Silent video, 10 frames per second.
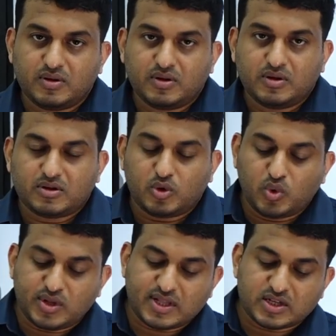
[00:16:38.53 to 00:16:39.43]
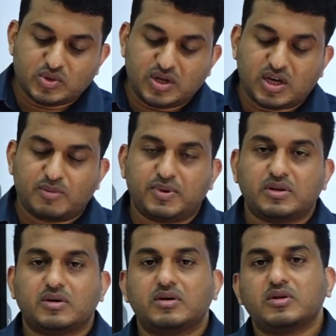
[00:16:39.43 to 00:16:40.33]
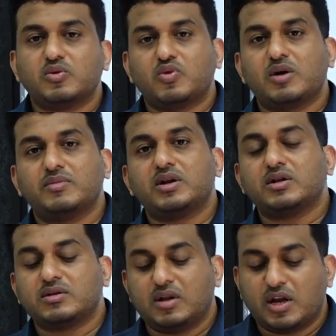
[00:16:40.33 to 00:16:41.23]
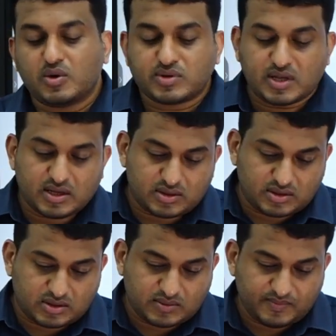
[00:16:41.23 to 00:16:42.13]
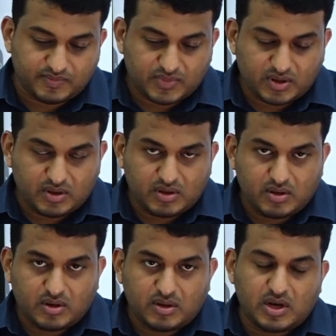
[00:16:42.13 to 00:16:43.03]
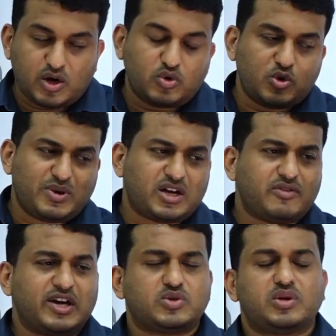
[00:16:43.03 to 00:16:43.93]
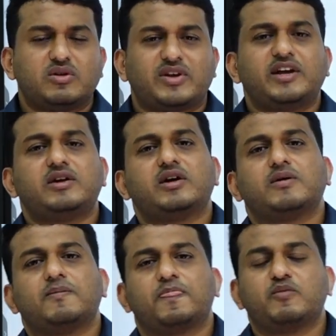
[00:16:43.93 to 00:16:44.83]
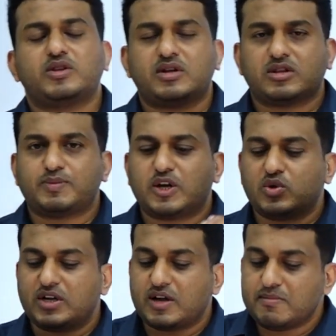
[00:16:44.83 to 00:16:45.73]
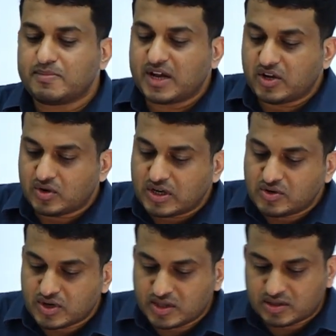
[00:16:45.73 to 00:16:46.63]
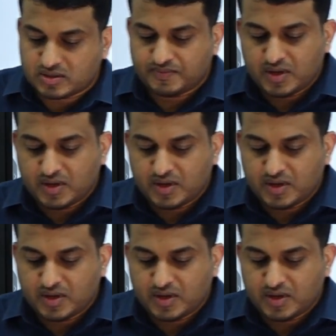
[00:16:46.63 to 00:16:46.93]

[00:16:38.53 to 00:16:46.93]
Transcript: So who is actually keeping the Earth warm? It is greenhouse gases. Now you might have actually read with respect to the temperate countries.